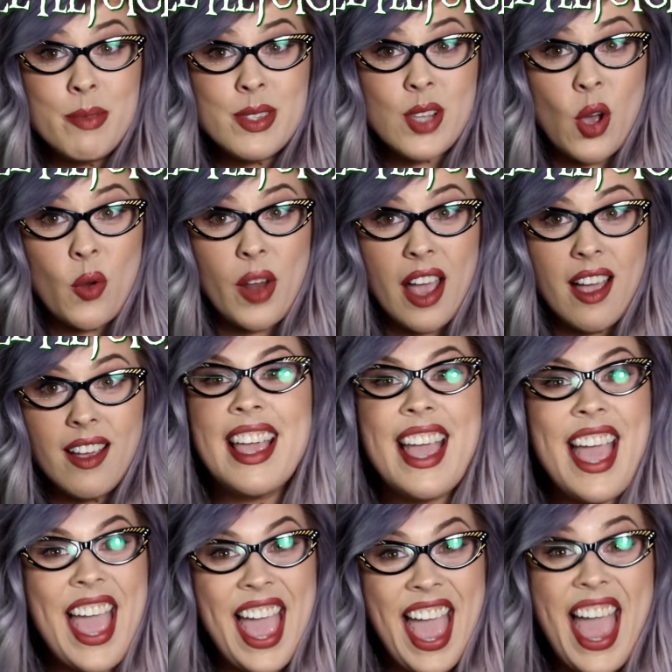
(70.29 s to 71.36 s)
soda,
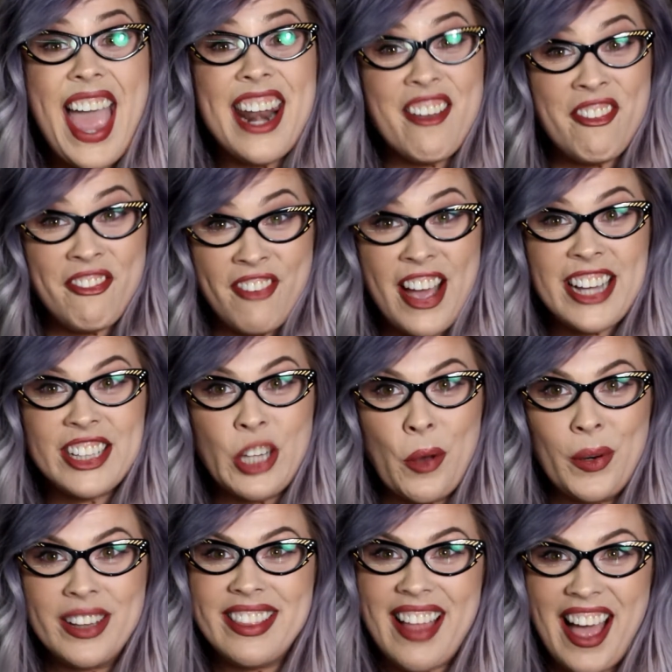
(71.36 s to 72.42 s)
and a fuckload
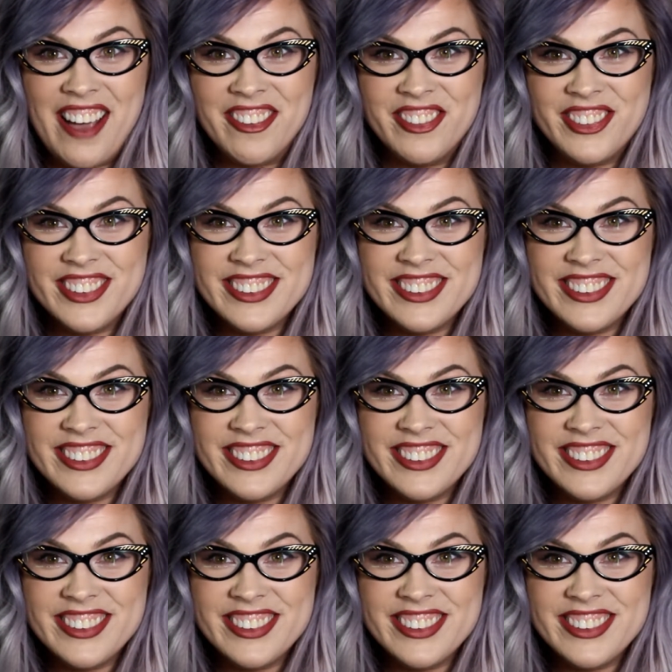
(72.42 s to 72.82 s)
of love.